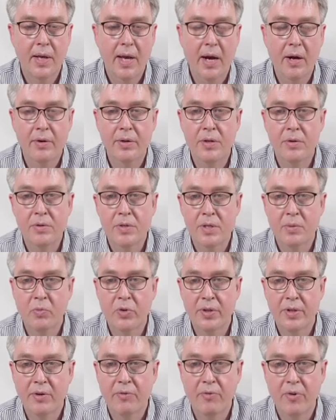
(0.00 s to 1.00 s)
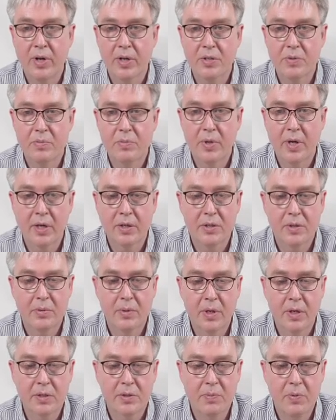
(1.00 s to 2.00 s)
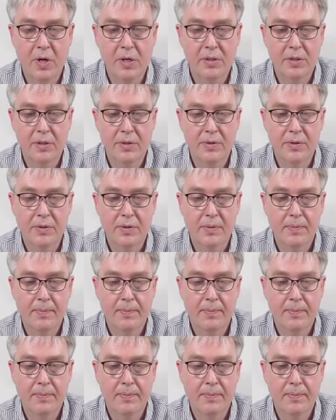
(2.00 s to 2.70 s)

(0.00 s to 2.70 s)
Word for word: how to use them with different ex expressions.